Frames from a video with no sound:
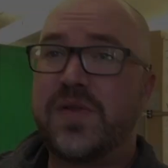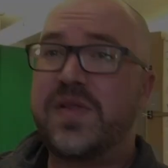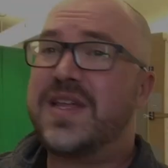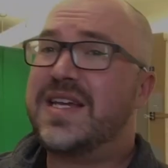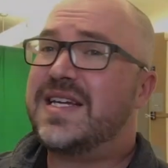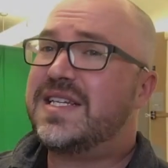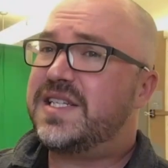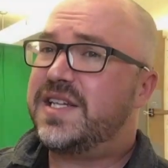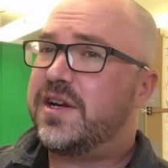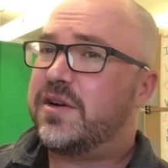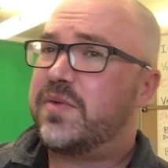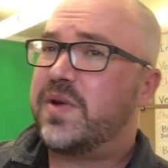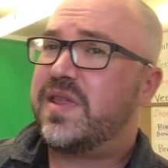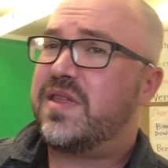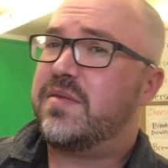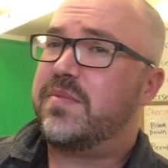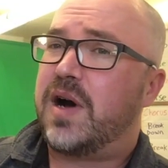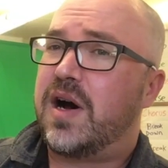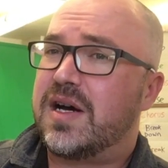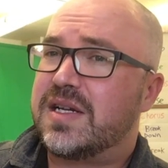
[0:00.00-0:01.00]
this year, with
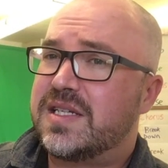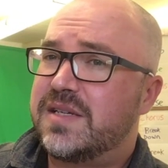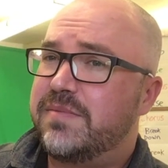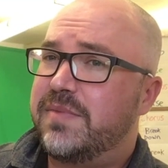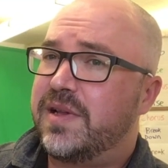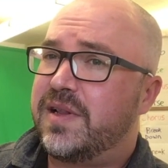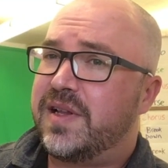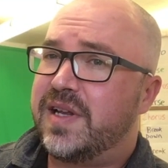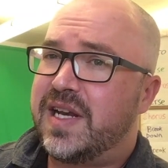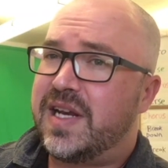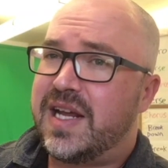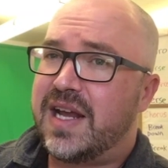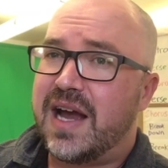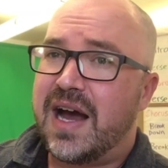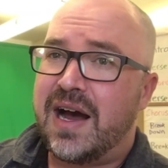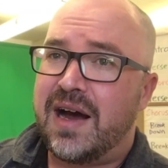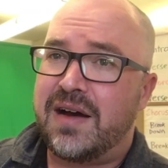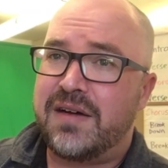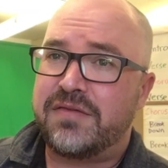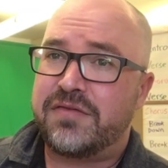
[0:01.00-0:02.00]
the possibility
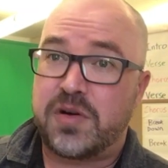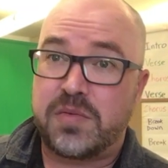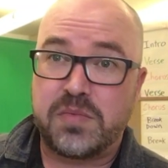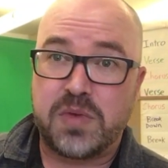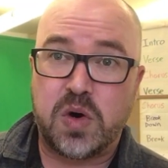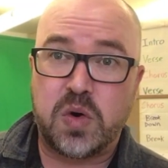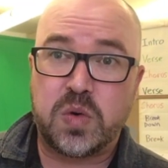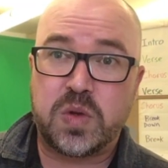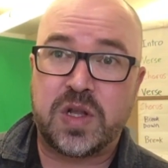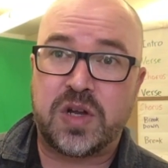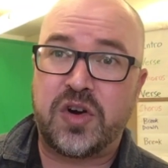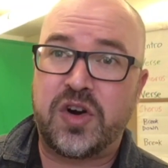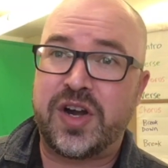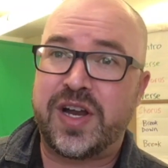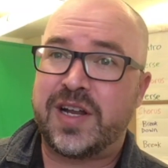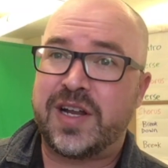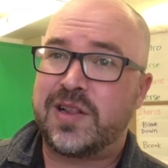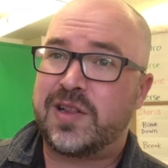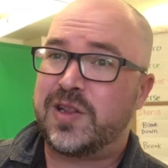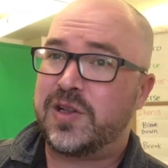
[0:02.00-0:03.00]
of remote
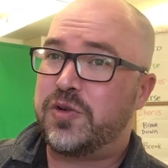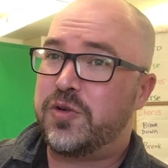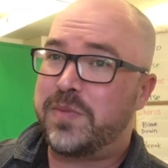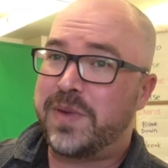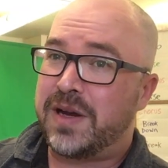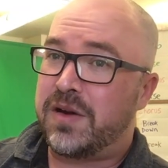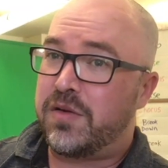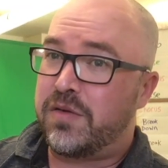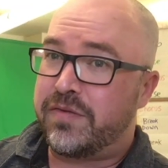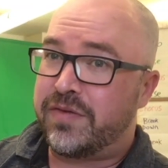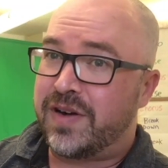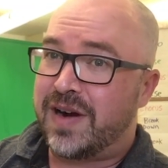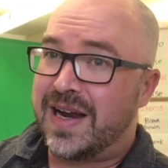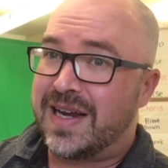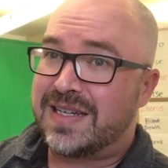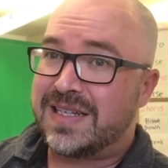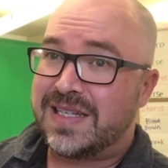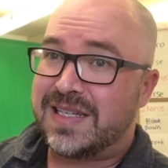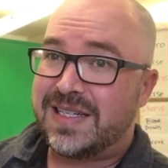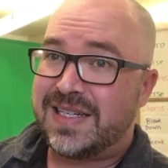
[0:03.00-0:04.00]
learning looming over
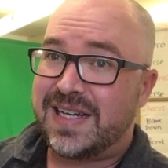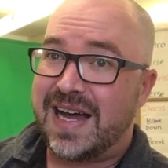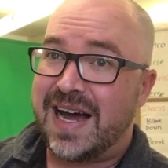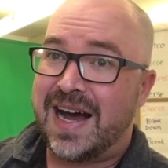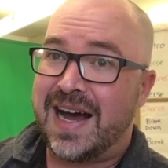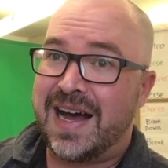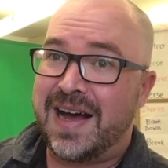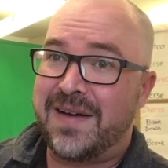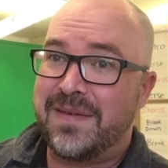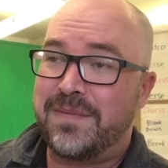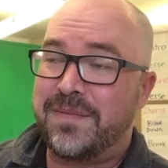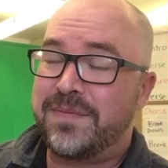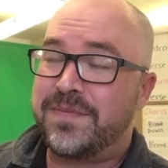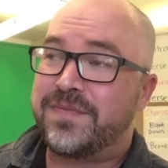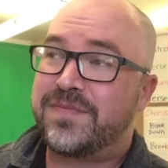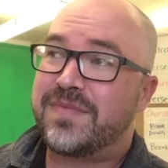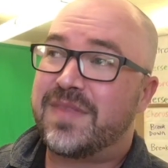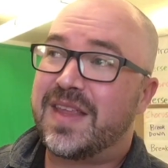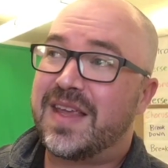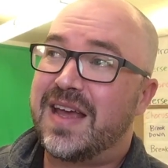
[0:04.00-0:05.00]
us,
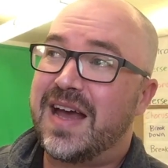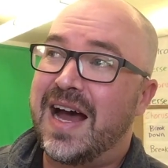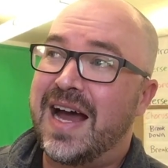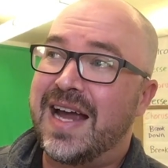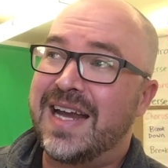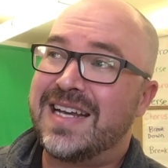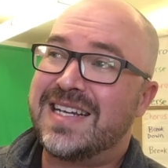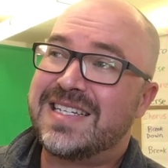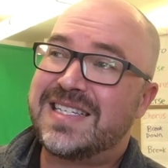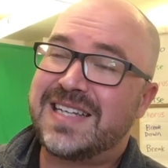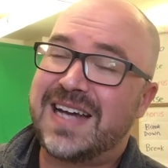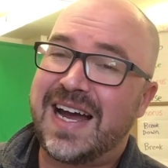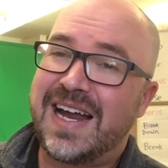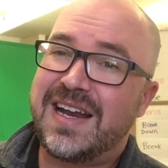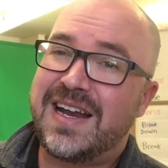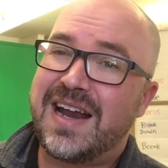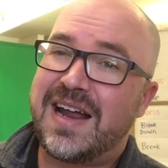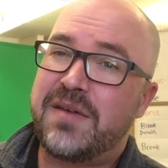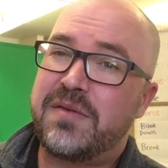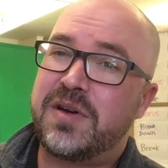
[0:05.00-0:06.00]
I
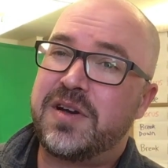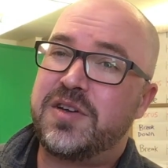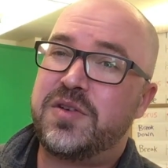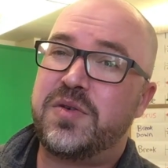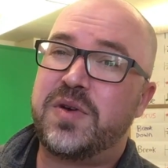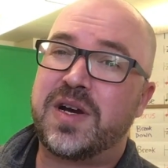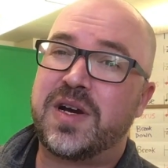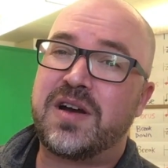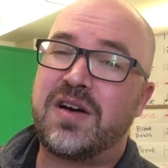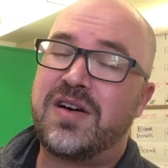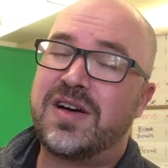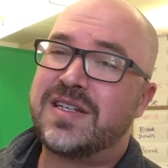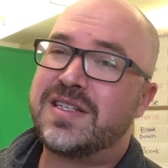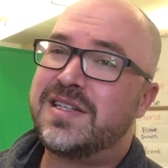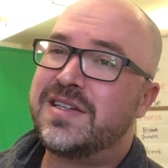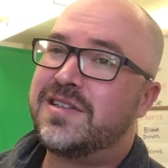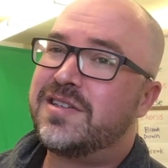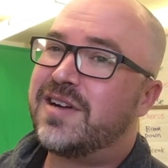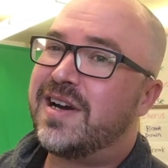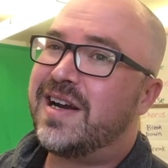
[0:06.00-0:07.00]
decided I would do a
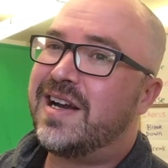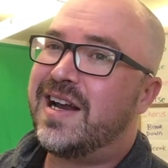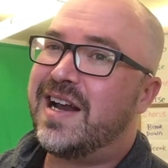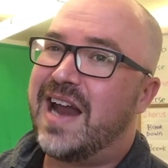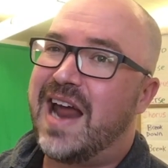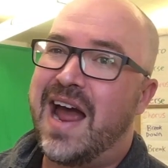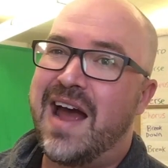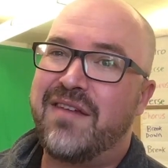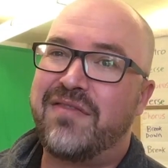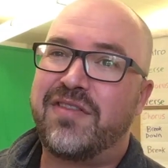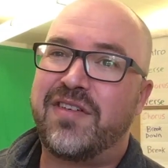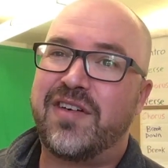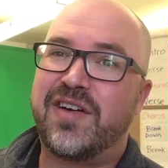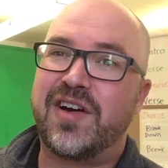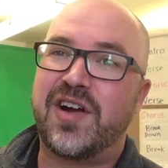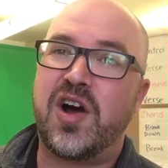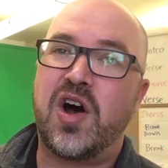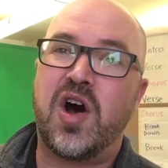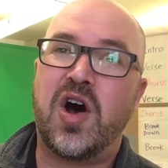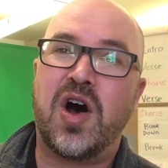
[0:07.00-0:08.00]
concentrated effort
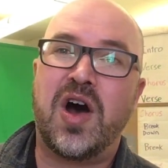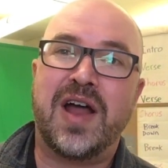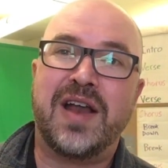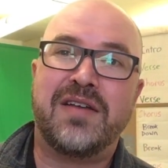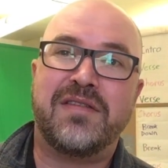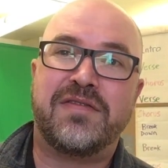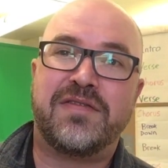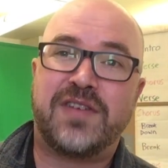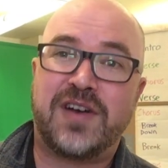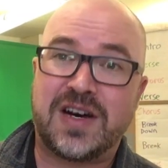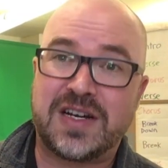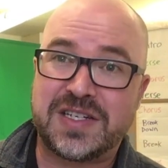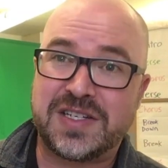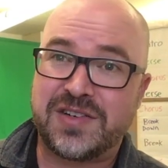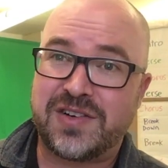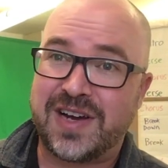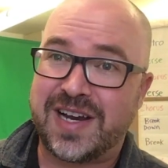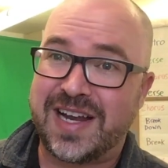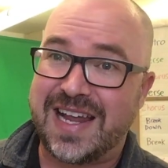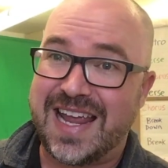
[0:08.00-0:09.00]
on
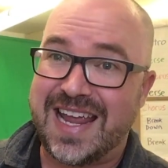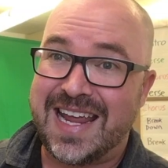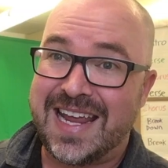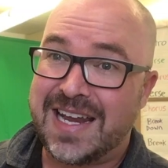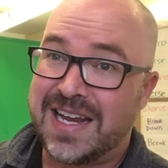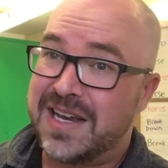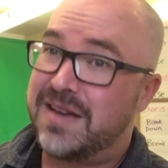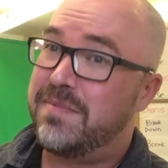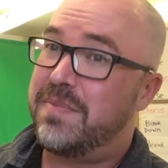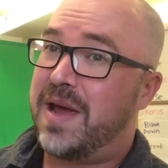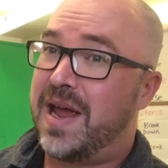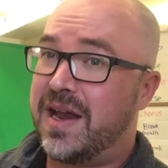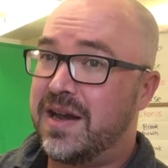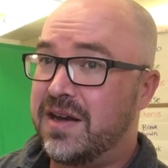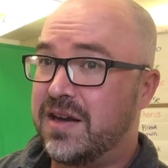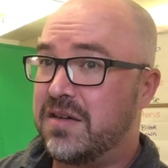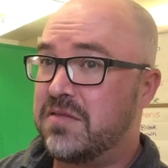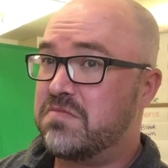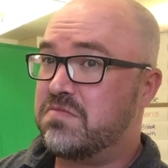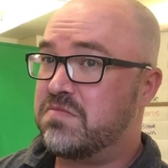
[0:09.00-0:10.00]
fostering
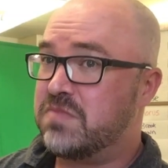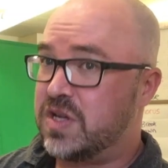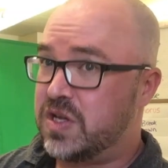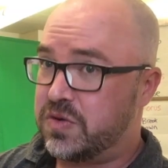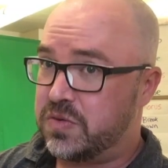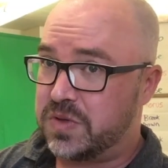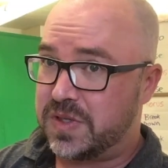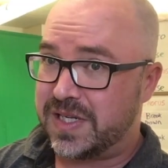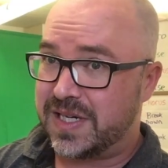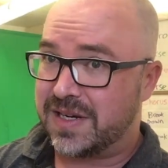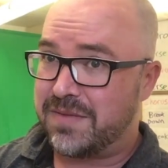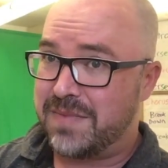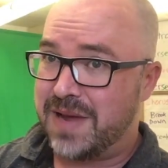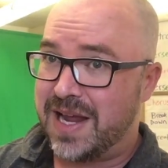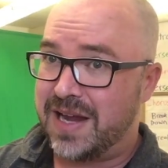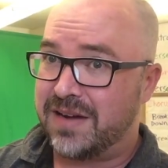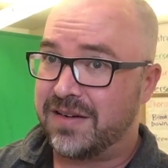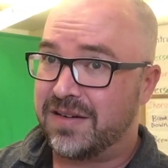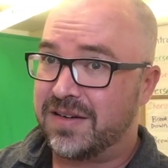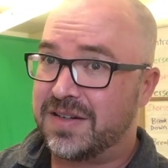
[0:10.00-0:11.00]
independent music
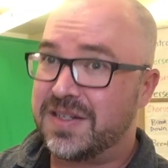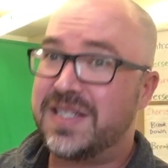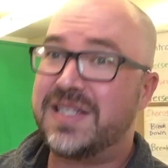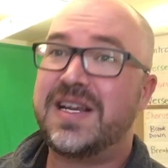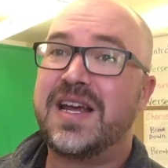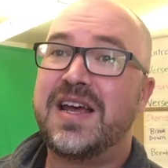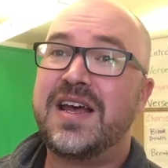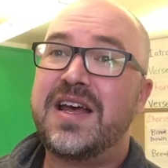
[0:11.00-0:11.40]
makers.